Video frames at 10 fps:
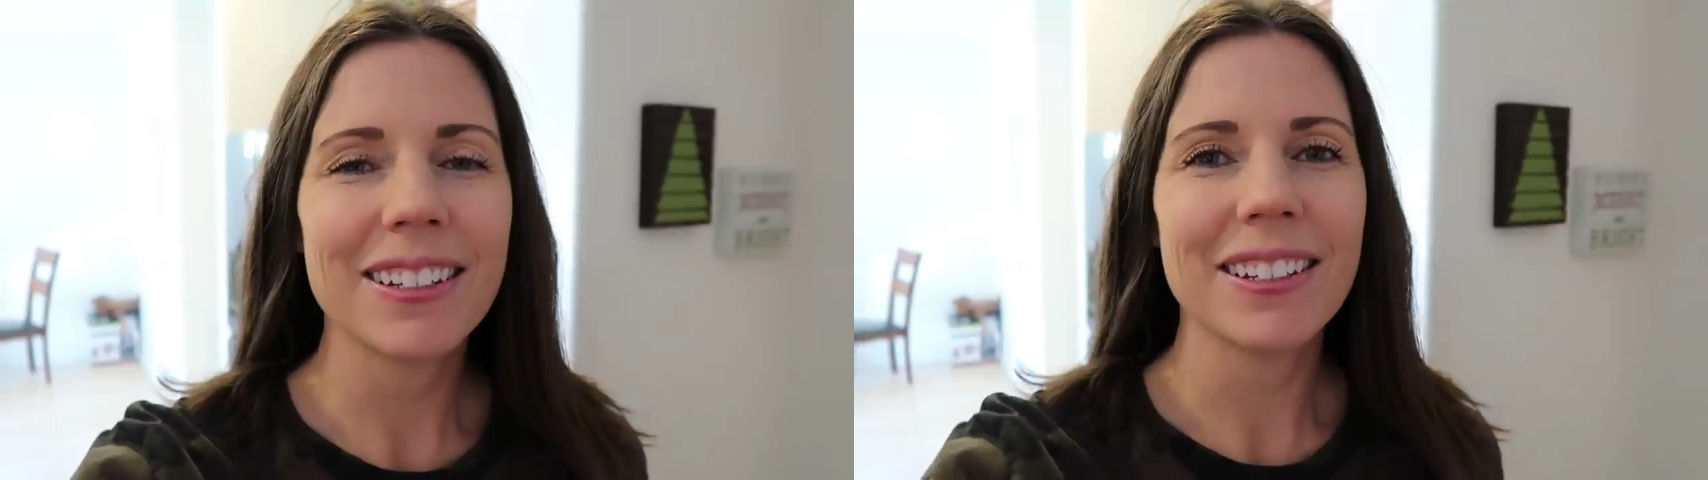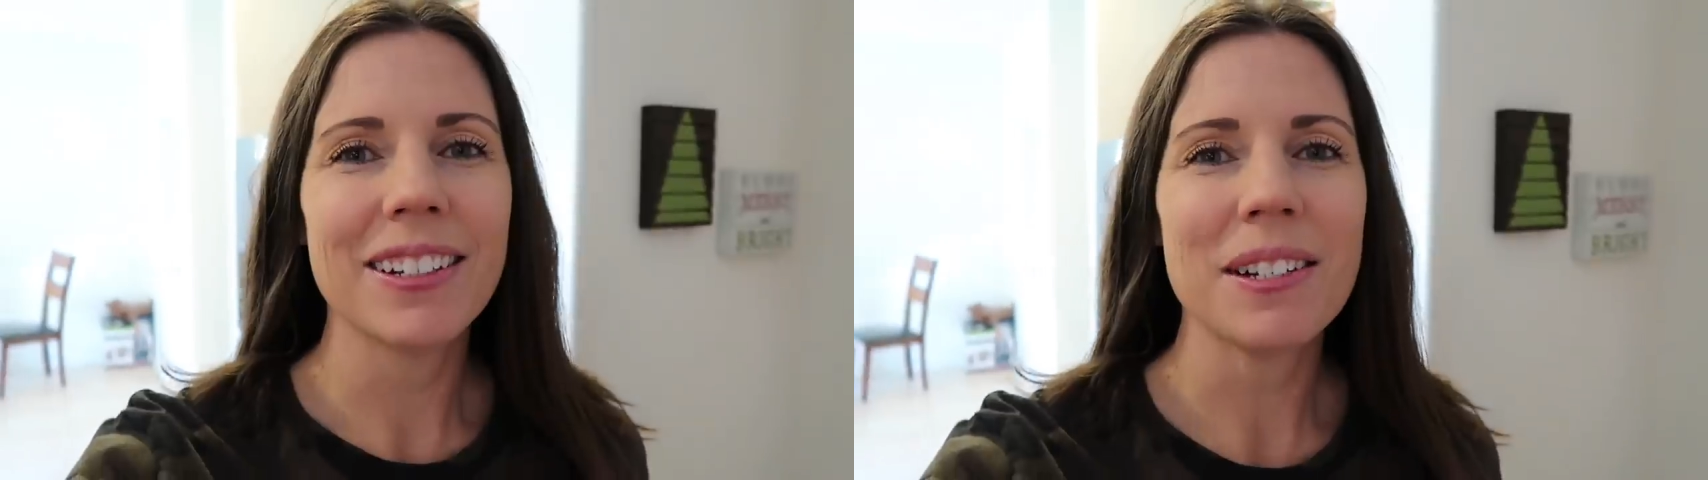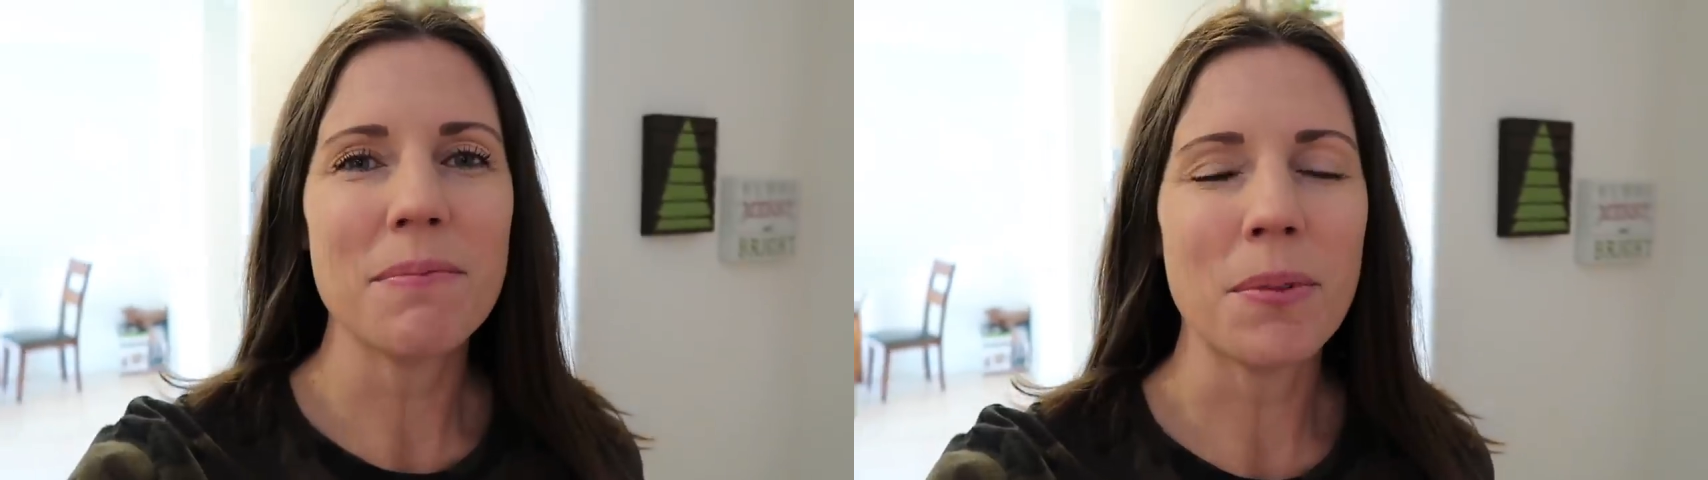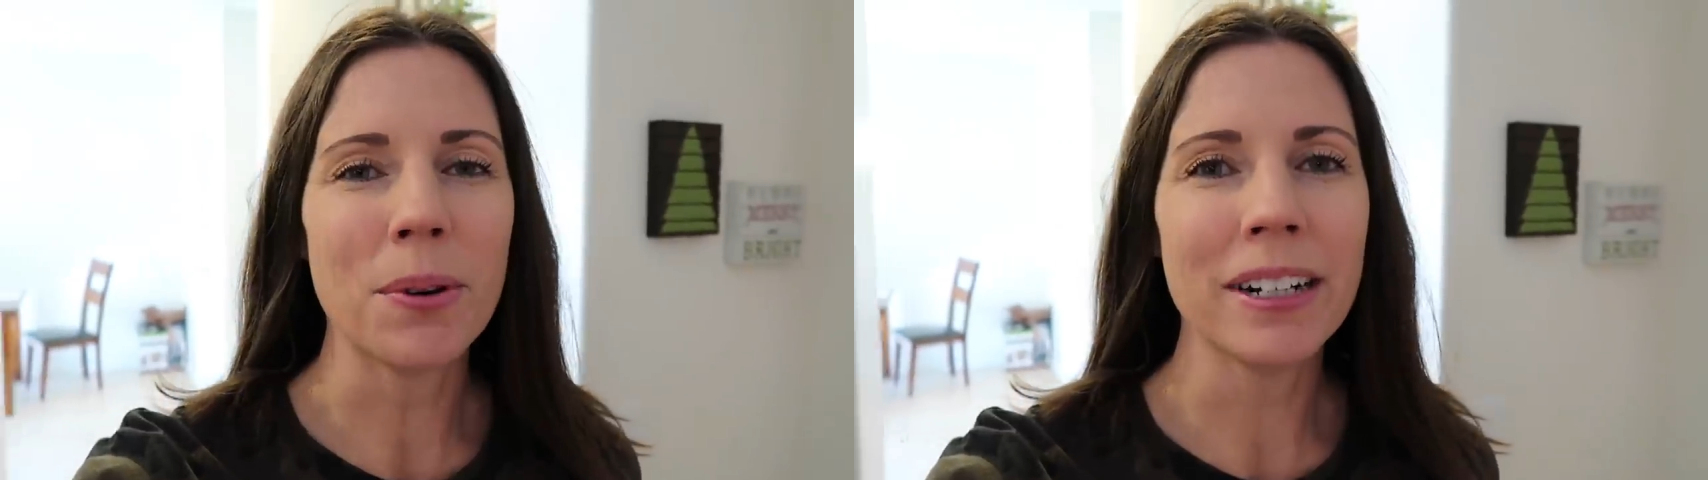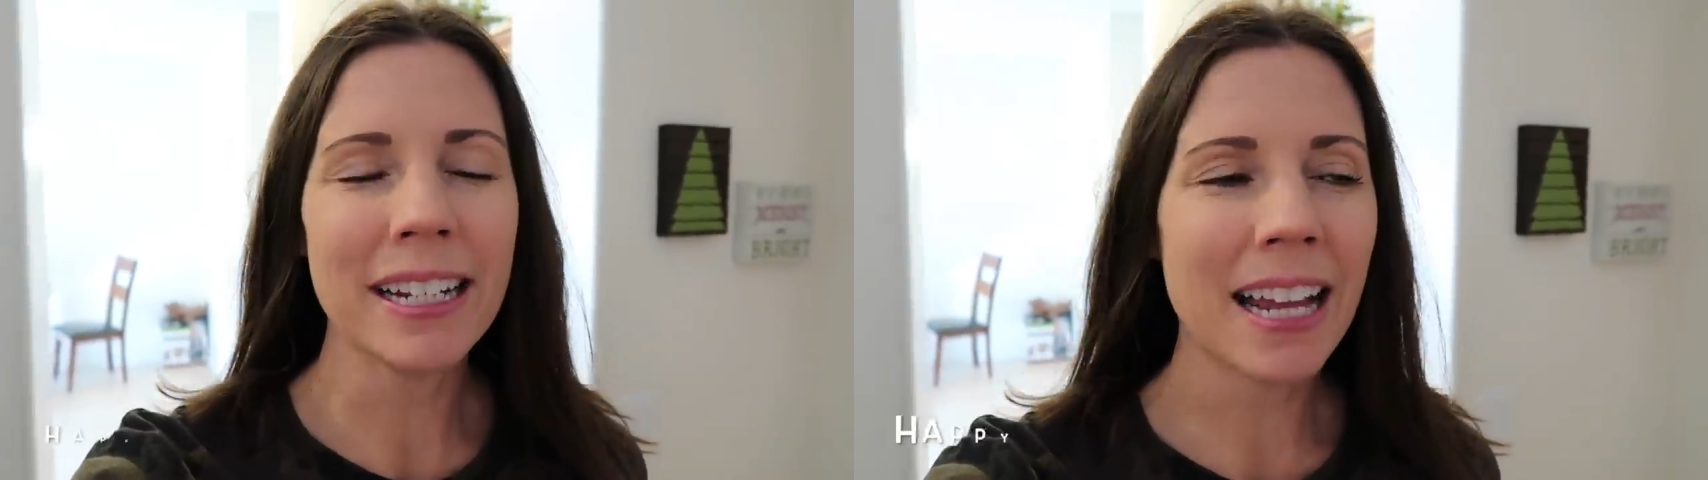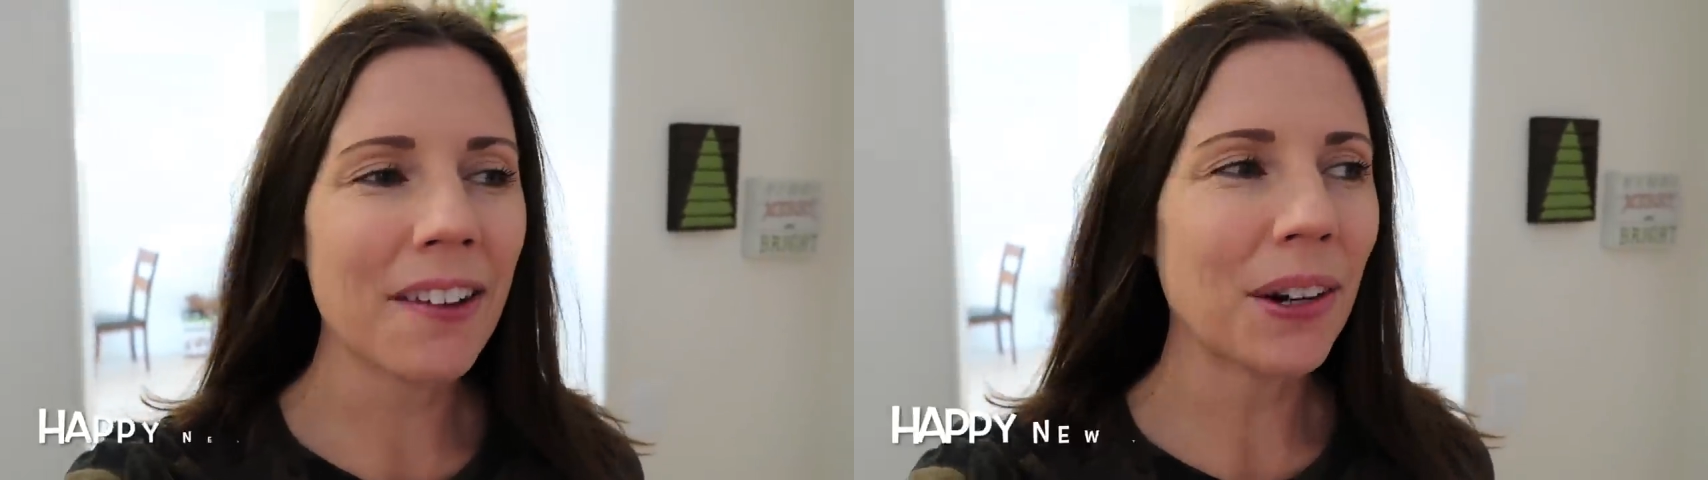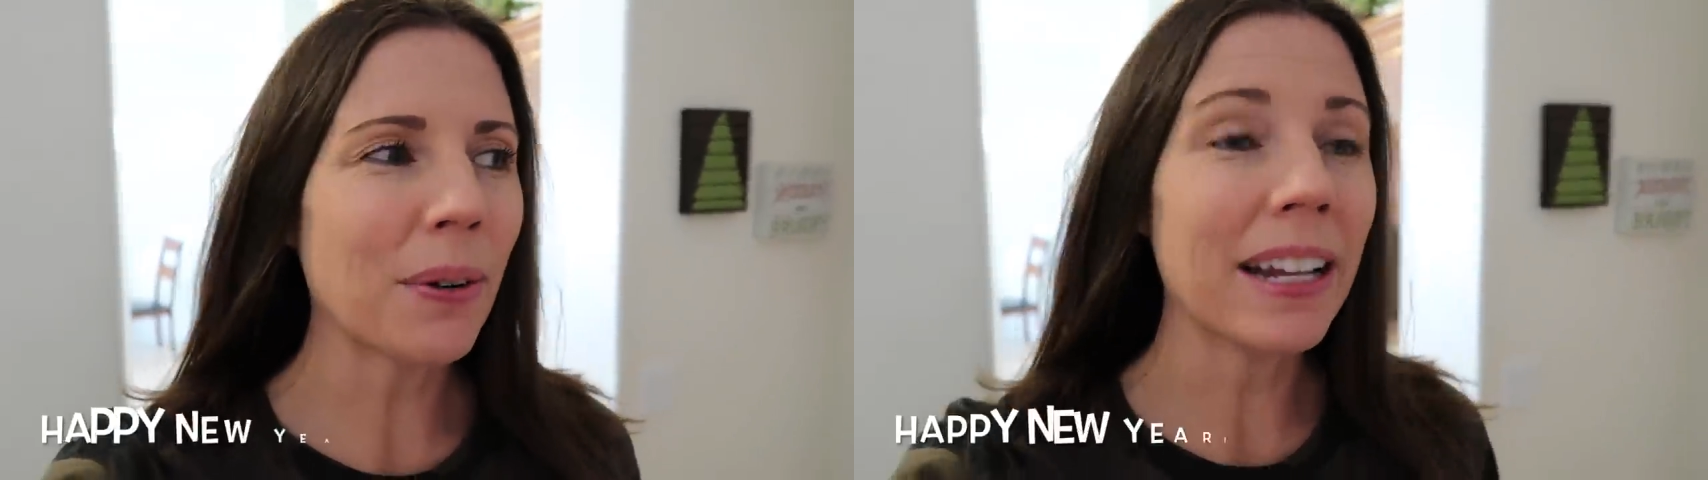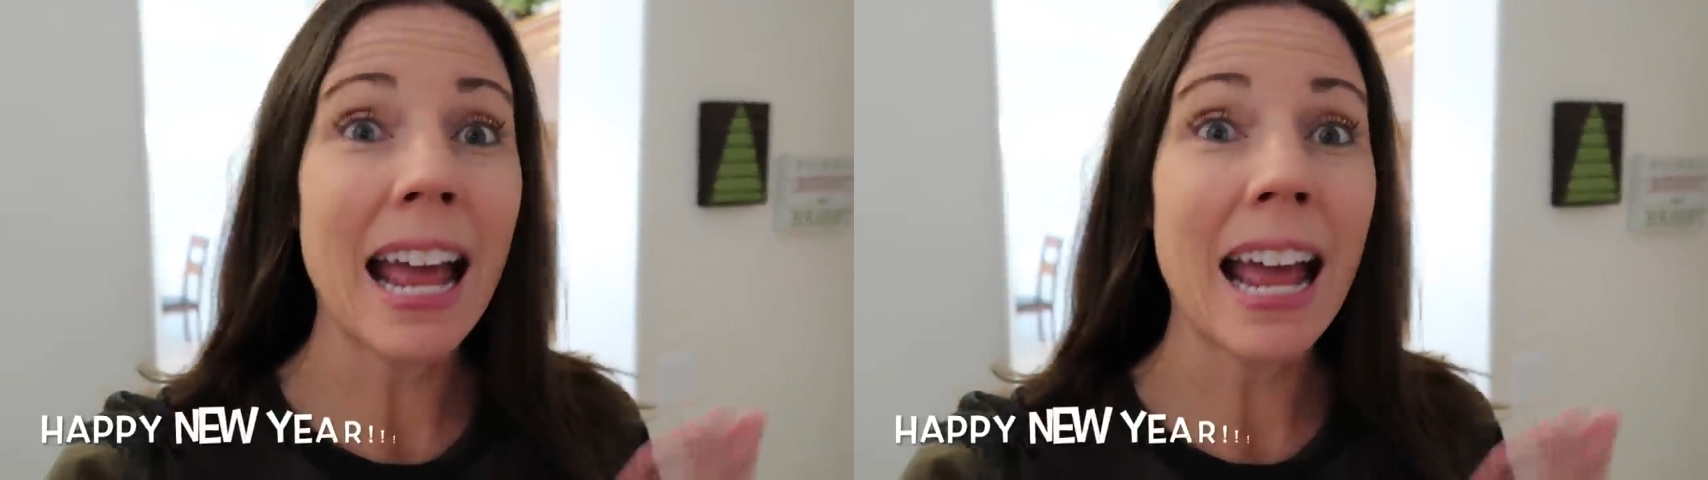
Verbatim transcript: Good morning, everyone.